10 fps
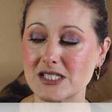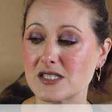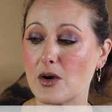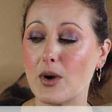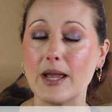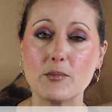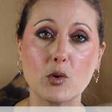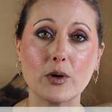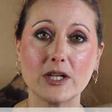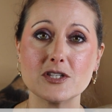So I'm
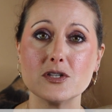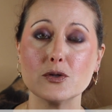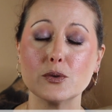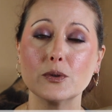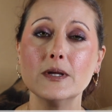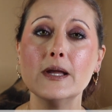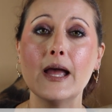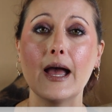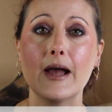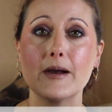going to,
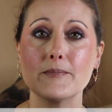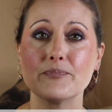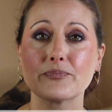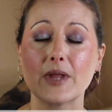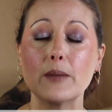um,